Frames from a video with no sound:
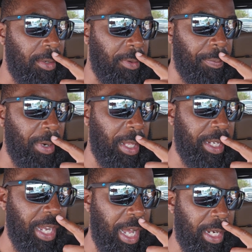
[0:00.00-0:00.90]
We
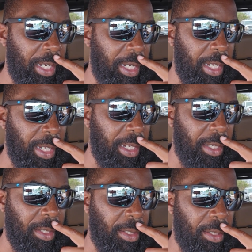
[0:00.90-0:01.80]
probably got it
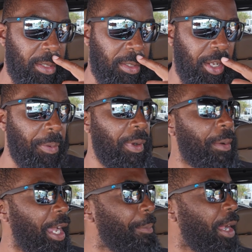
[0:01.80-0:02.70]
in. No, we
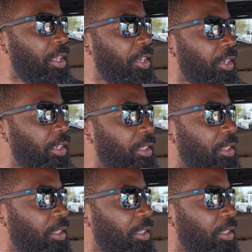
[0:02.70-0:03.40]
probably got about a year.